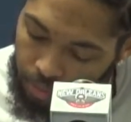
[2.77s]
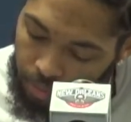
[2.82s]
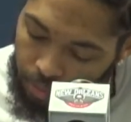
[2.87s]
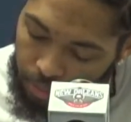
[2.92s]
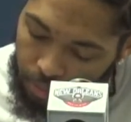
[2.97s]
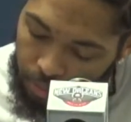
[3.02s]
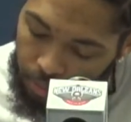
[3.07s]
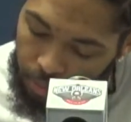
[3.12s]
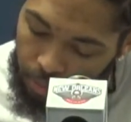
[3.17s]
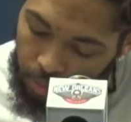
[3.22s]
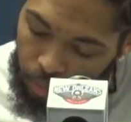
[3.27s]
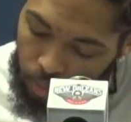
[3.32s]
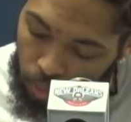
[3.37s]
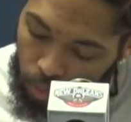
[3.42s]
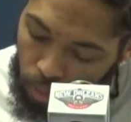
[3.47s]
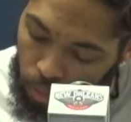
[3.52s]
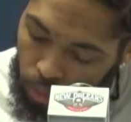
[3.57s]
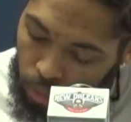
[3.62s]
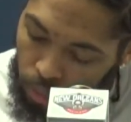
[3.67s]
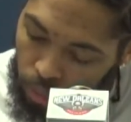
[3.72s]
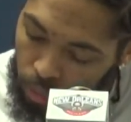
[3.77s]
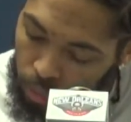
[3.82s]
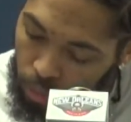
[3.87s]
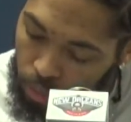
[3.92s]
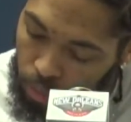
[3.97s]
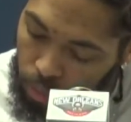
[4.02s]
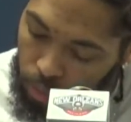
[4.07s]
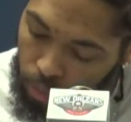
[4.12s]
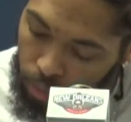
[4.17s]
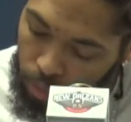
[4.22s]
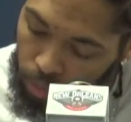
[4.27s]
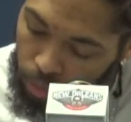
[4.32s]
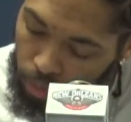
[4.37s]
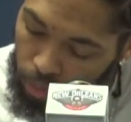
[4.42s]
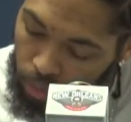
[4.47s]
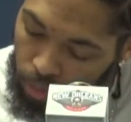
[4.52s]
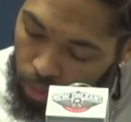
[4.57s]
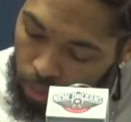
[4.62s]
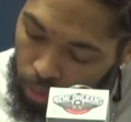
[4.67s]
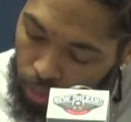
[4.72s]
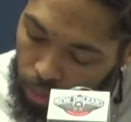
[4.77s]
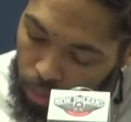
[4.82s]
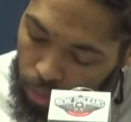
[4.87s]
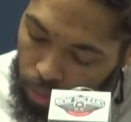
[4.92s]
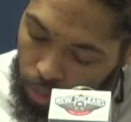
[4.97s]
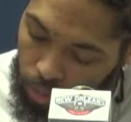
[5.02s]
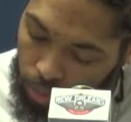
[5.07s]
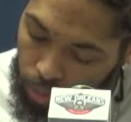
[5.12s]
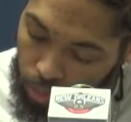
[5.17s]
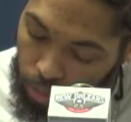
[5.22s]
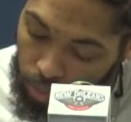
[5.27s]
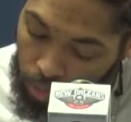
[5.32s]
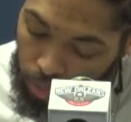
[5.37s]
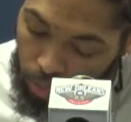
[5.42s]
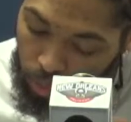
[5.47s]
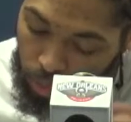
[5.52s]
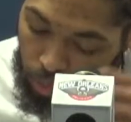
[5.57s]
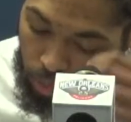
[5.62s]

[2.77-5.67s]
Brandon, 33 assists for you guys as a team,